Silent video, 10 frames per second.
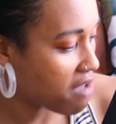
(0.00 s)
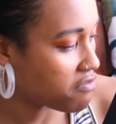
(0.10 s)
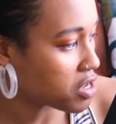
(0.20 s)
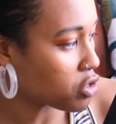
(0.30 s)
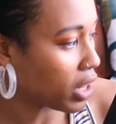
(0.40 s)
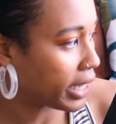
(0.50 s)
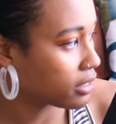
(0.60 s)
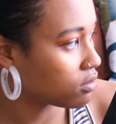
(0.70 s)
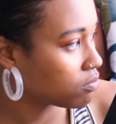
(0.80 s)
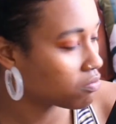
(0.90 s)
I feel
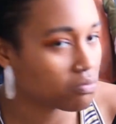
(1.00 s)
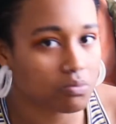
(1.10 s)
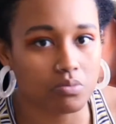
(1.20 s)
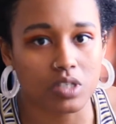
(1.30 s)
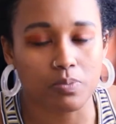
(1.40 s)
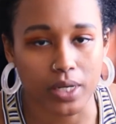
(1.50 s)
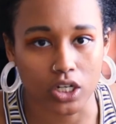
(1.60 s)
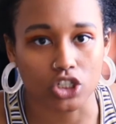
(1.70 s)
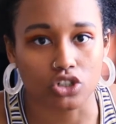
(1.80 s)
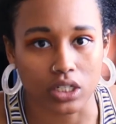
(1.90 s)
like
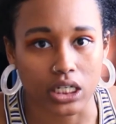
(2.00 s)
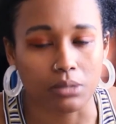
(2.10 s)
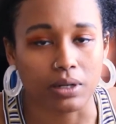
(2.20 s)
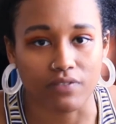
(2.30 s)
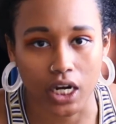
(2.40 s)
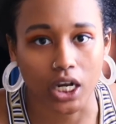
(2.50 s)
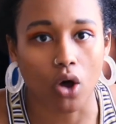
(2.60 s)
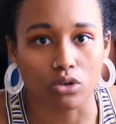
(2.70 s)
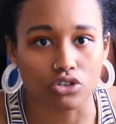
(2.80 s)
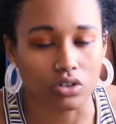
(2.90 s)
spiritually, but very
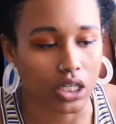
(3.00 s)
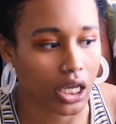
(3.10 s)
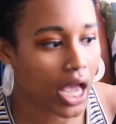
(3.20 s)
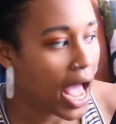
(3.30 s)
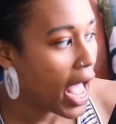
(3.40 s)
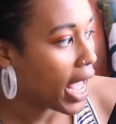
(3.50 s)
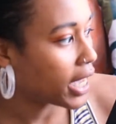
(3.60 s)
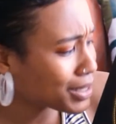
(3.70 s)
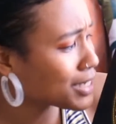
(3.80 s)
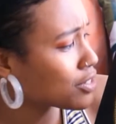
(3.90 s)
culturally.
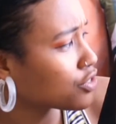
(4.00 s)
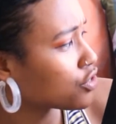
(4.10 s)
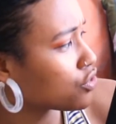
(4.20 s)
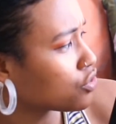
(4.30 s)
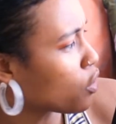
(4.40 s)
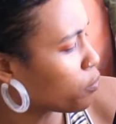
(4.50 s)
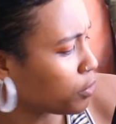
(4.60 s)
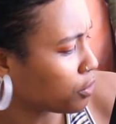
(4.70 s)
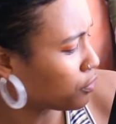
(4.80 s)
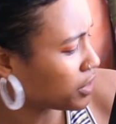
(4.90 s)
But this is just so
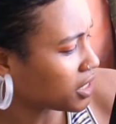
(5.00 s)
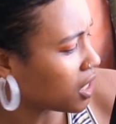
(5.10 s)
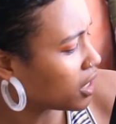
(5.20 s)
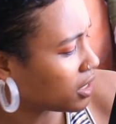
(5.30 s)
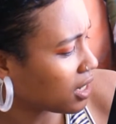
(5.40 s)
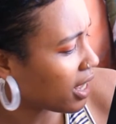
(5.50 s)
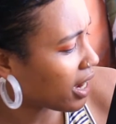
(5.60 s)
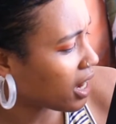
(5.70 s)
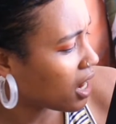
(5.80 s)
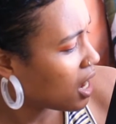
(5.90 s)
beautifully done.
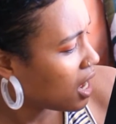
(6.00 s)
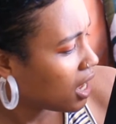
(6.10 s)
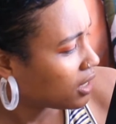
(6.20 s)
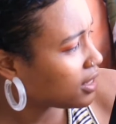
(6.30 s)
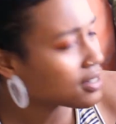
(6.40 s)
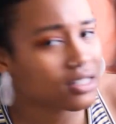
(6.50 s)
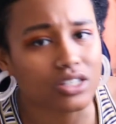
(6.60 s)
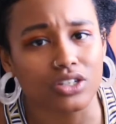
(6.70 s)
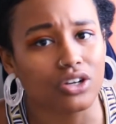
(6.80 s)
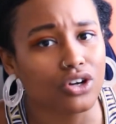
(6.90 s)
Like, this
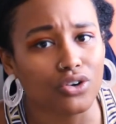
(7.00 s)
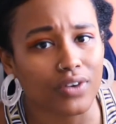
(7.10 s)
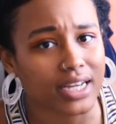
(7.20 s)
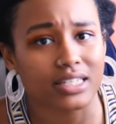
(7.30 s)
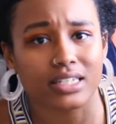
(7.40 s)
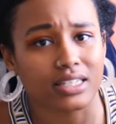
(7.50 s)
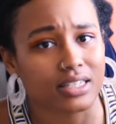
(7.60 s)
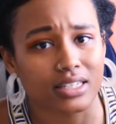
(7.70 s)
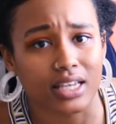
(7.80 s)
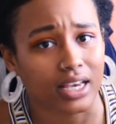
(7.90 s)
is crazy
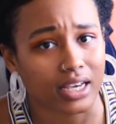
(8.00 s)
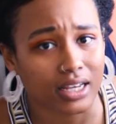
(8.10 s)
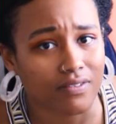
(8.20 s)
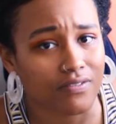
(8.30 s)
sick.